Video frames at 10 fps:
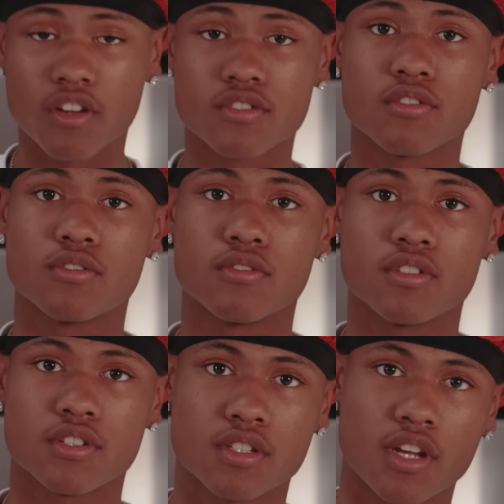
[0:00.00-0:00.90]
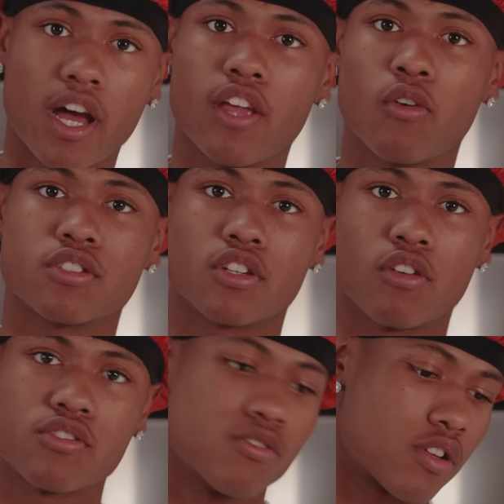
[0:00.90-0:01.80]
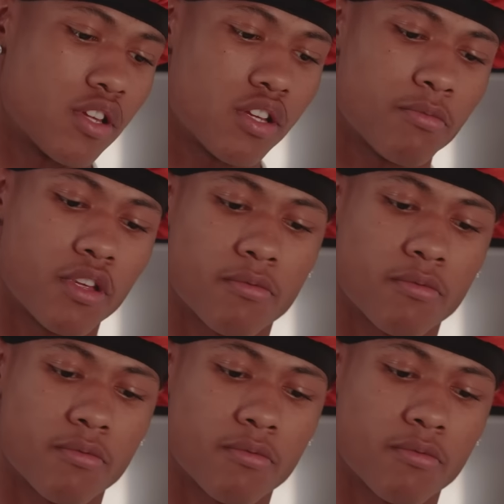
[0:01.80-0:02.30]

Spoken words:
years old doing this. I hate going to the grocery store and